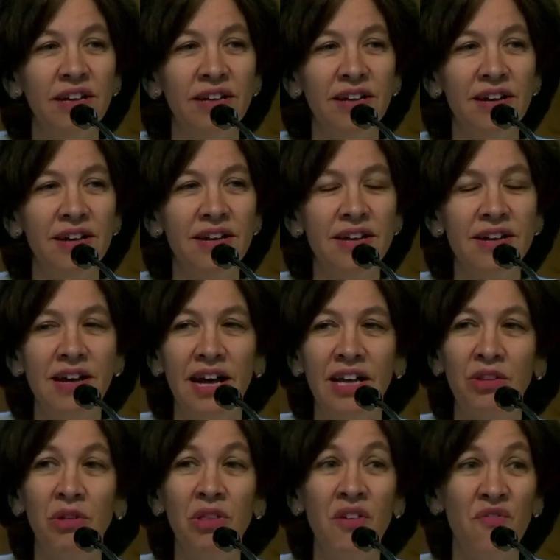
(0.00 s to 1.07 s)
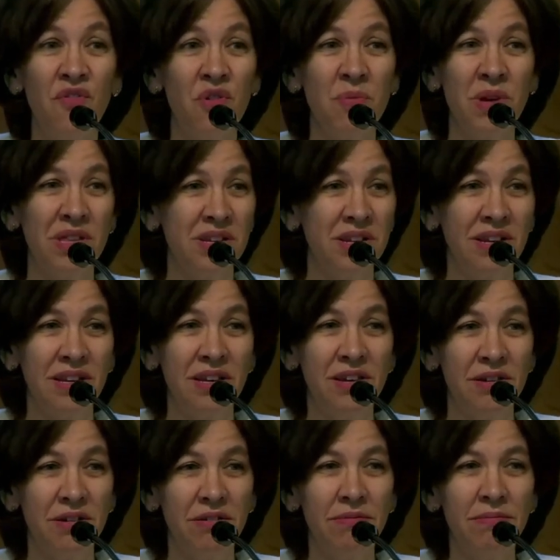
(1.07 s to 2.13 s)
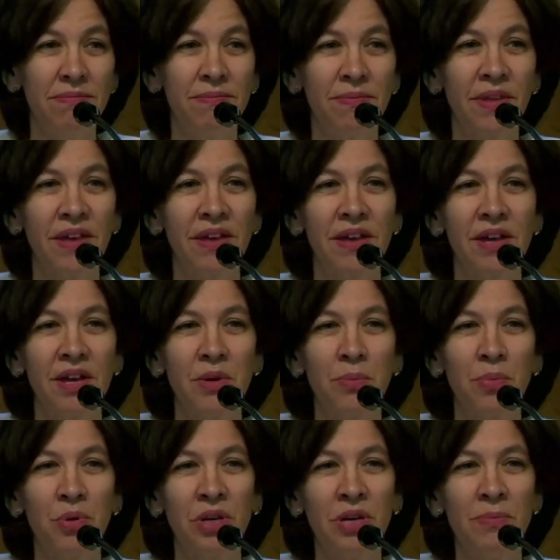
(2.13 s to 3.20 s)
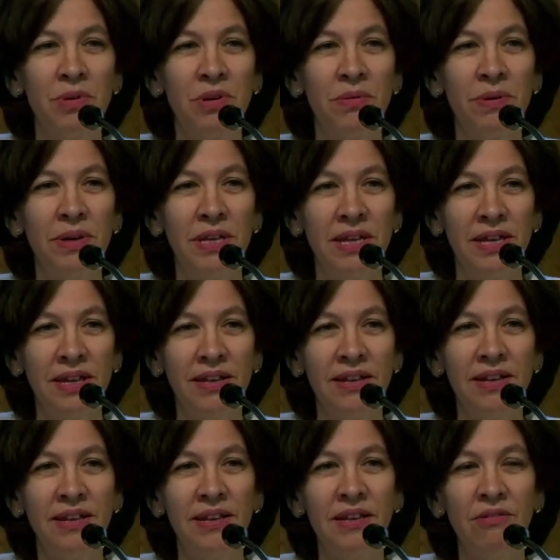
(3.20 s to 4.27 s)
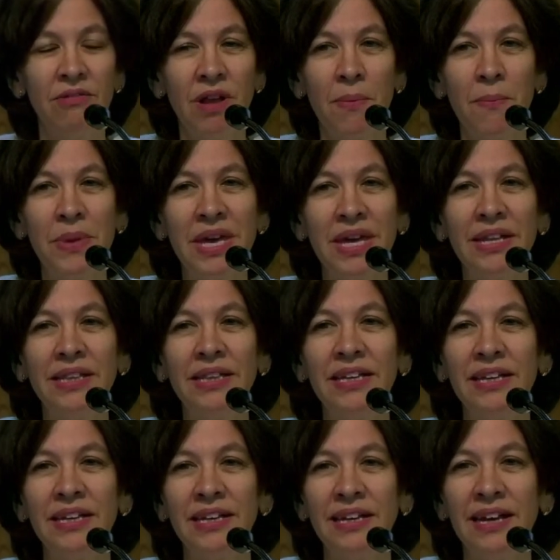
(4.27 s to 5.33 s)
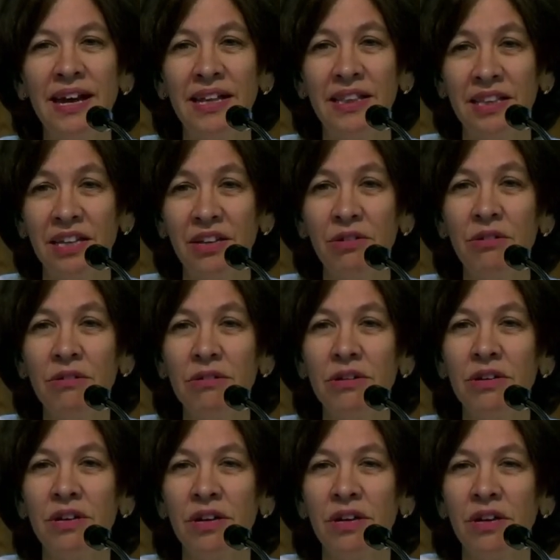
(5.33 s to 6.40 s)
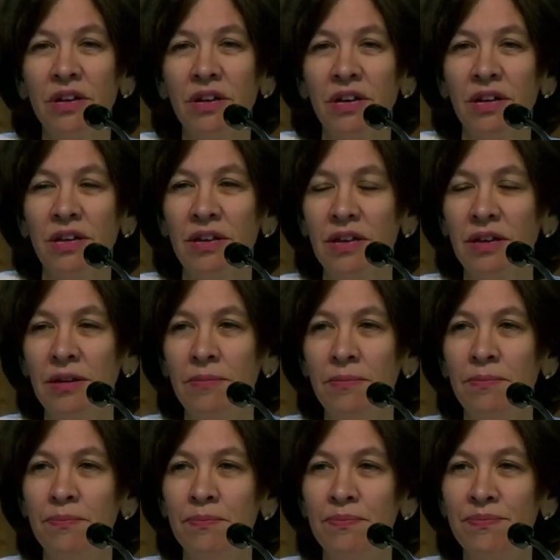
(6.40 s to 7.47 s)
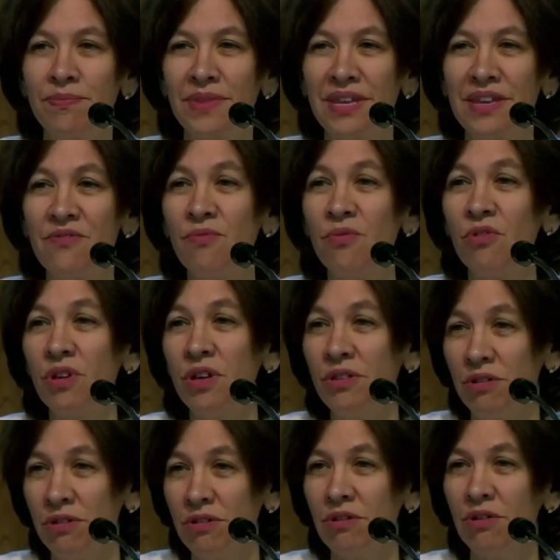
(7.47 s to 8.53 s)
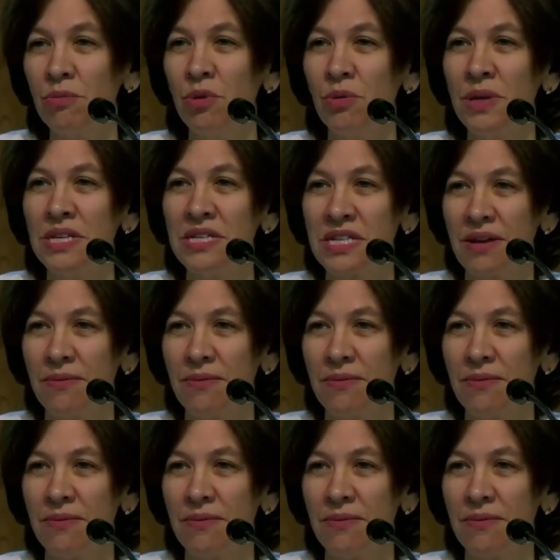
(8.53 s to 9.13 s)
where she had an experience with students who were like detached from Catholic religion,